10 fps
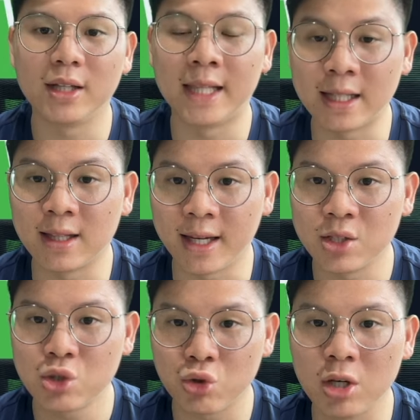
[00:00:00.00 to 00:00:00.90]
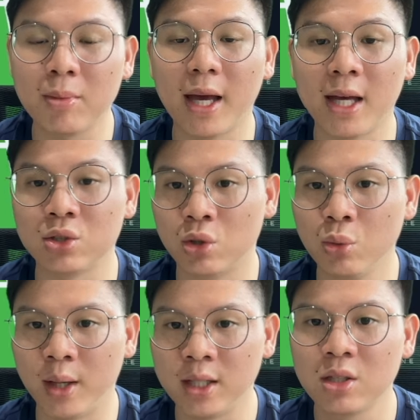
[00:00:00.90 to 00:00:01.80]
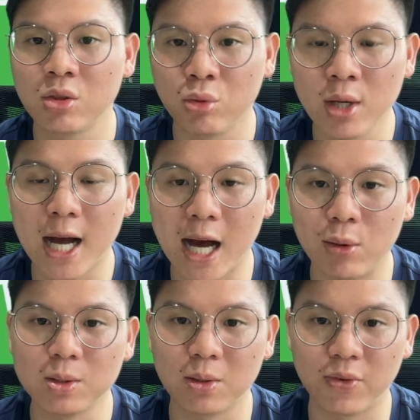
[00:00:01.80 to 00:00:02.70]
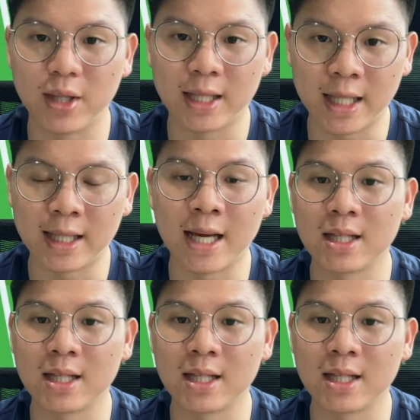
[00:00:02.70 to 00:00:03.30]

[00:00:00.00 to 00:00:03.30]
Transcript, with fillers: deadline stream as always, three hours before the deadline.